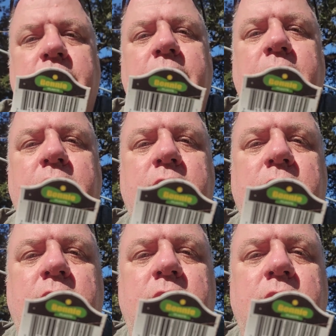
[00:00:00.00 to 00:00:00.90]
and
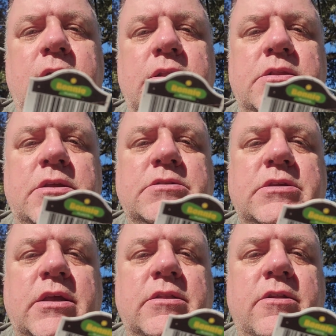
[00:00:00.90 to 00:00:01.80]
it did
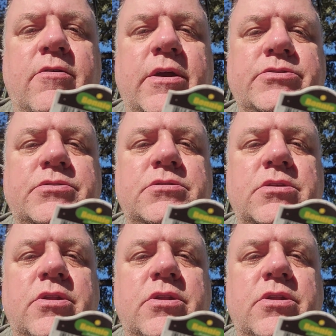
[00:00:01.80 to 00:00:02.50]
say in the directions,